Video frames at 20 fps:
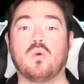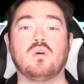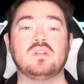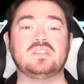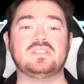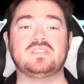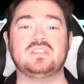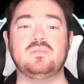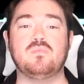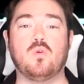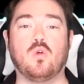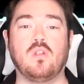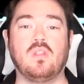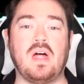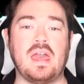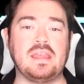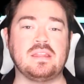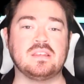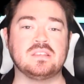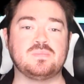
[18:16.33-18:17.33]
or want to see more
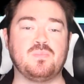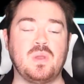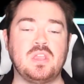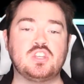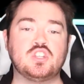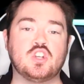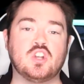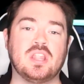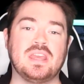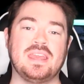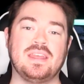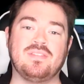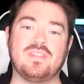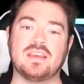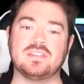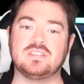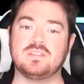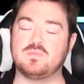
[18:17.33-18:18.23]
like this, make sure to hit that